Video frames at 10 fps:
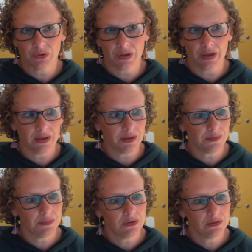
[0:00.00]

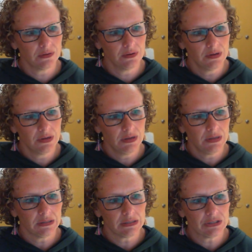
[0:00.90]
Um,
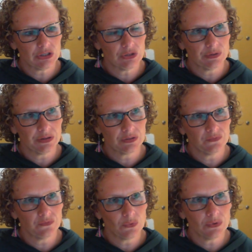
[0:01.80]
this is
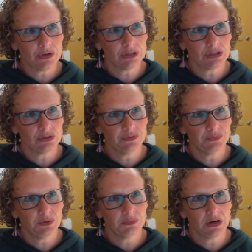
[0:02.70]
2004, so we've
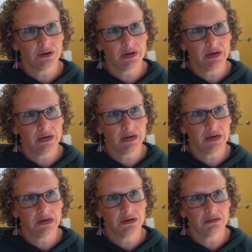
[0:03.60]
been
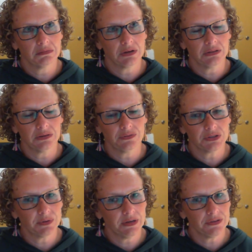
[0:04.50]
married a little over
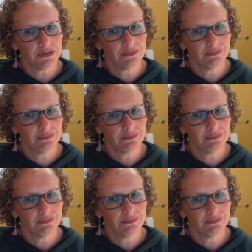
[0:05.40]
20 years.